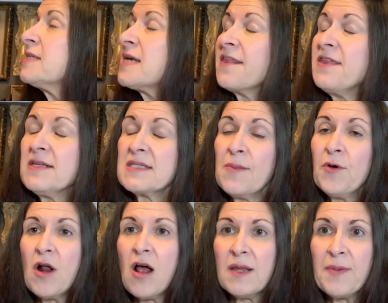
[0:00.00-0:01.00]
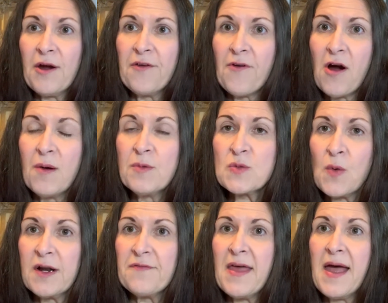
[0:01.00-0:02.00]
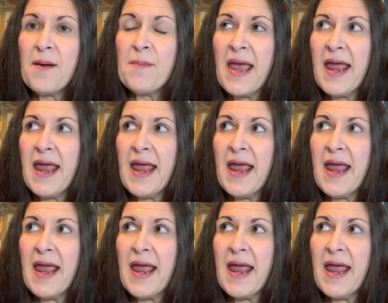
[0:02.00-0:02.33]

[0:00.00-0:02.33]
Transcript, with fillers: I think Summer at Hollyberry Farm was one of them,